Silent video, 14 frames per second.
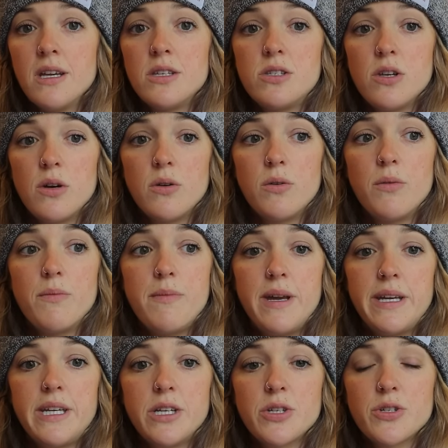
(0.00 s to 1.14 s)
So
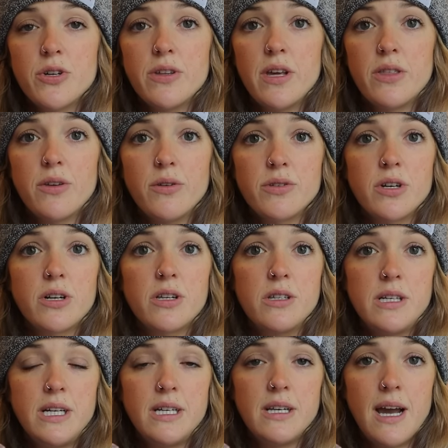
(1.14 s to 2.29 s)
making sure that those are
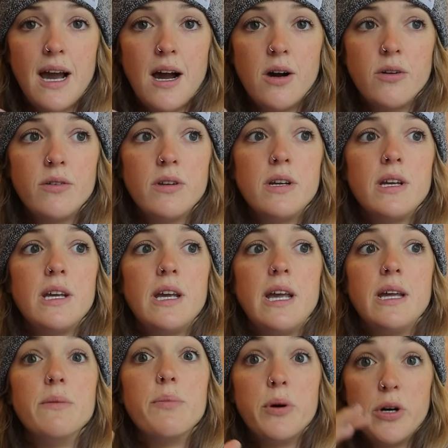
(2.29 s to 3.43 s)
cleaned out
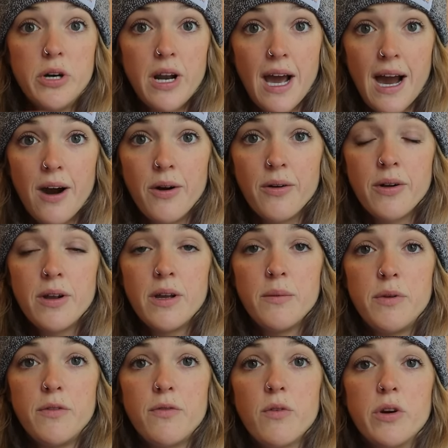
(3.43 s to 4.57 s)
and put out
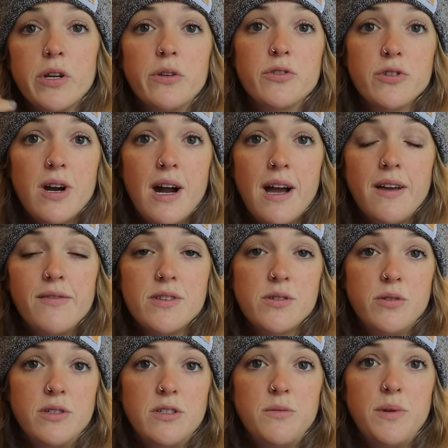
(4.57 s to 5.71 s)
before you drive is
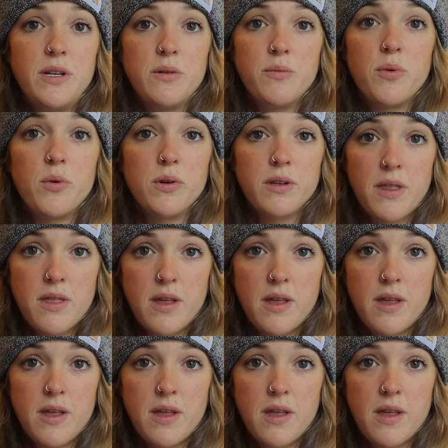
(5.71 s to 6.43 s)
going to be an important